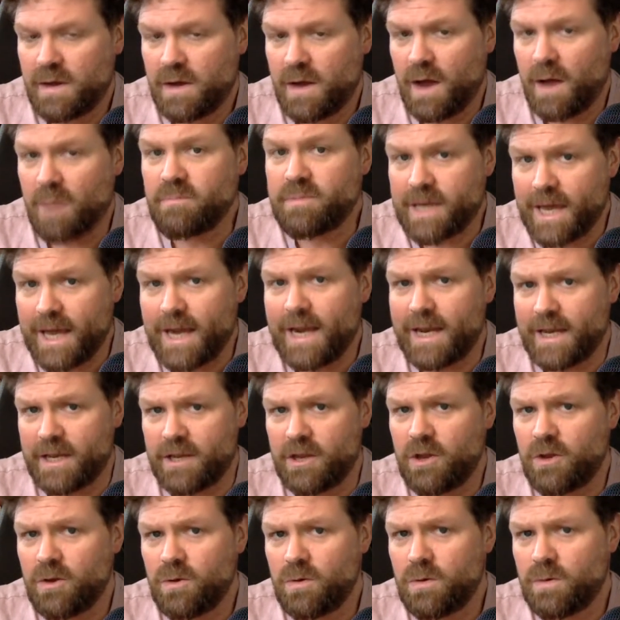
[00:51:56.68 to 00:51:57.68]
"I'm killing
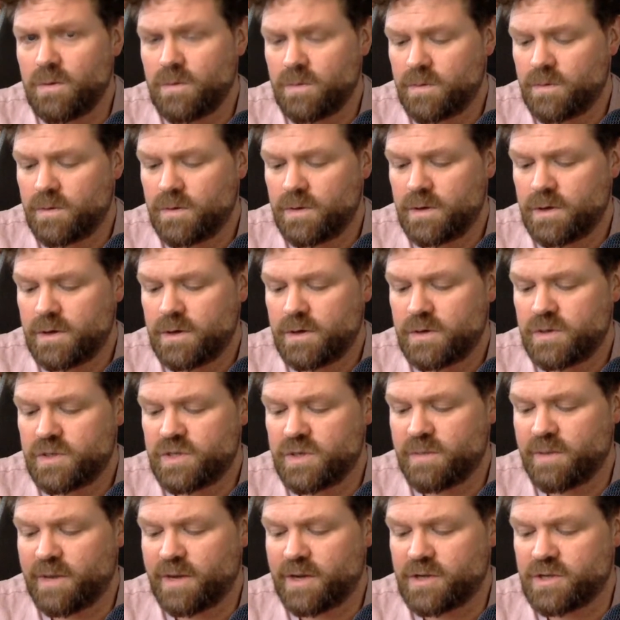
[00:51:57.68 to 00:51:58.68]
you,"
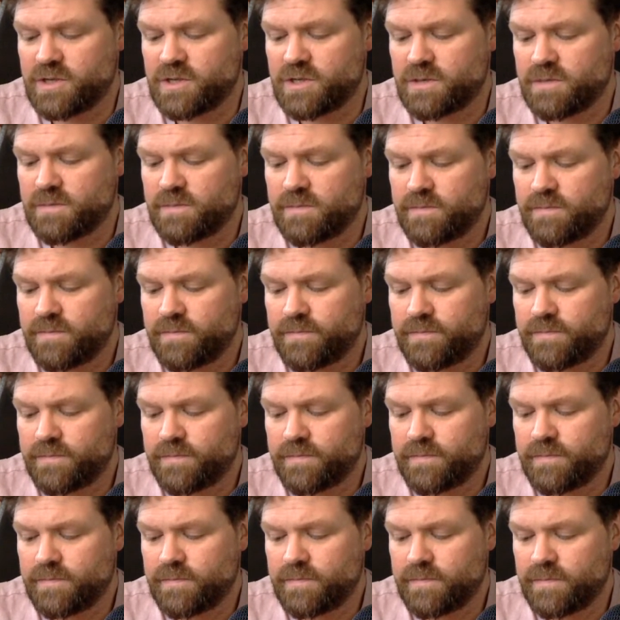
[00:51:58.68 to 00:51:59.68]
she managed.
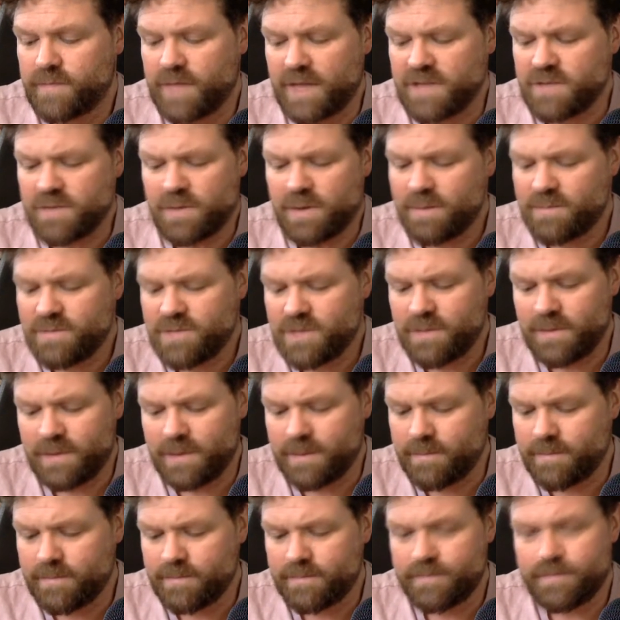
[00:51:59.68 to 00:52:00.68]
"That's what I'm
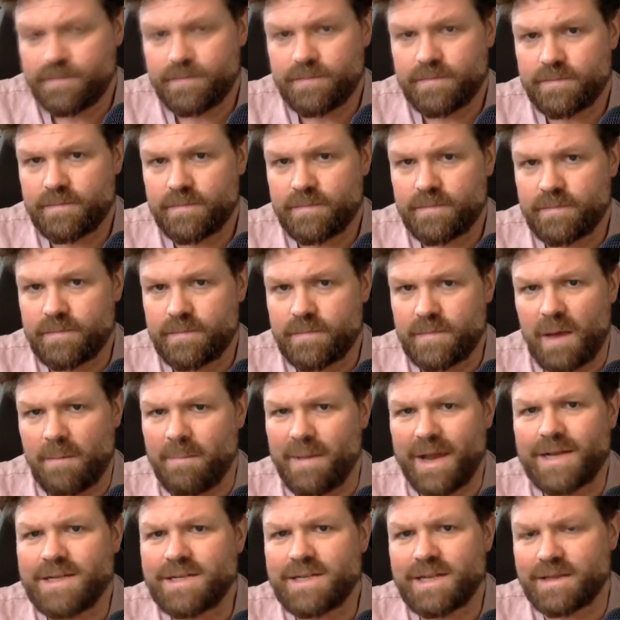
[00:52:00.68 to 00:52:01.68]
doing. I'm
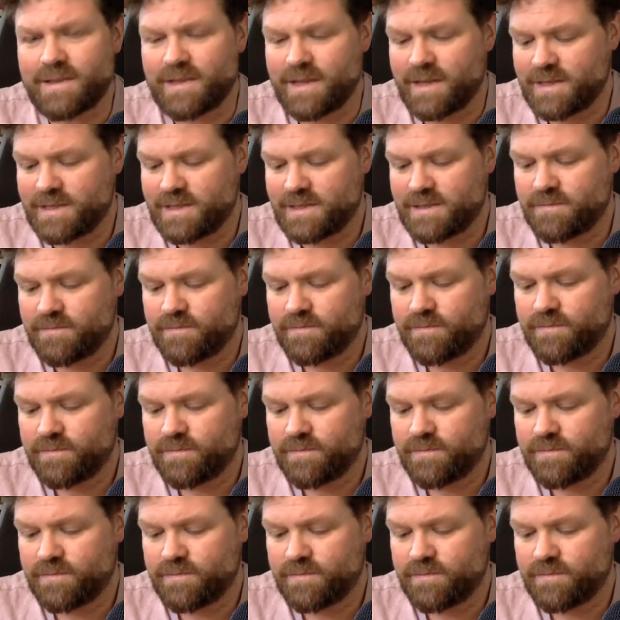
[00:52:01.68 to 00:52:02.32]
ending this."